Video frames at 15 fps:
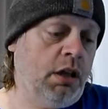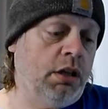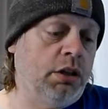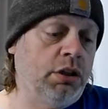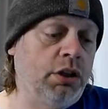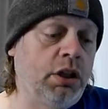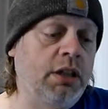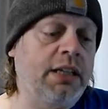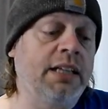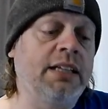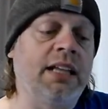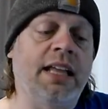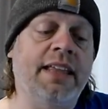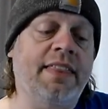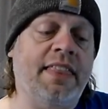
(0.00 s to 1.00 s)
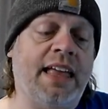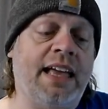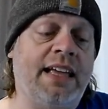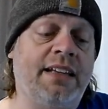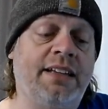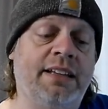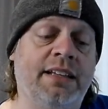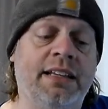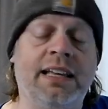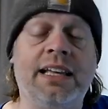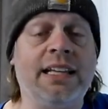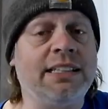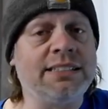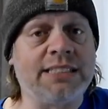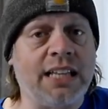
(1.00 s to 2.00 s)
Looking like that
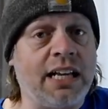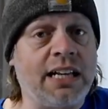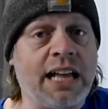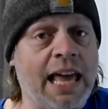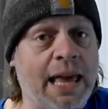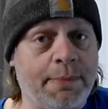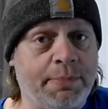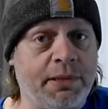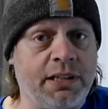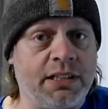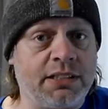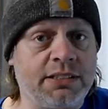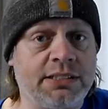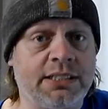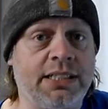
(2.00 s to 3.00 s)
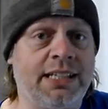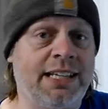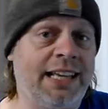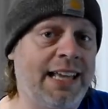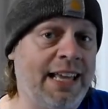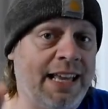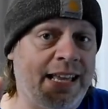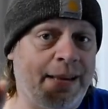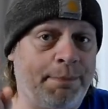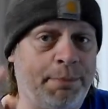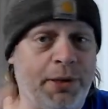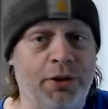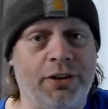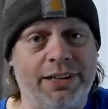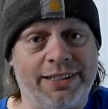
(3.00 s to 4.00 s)
is not happiness.
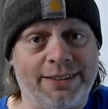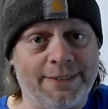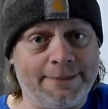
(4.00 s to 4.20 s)
Period.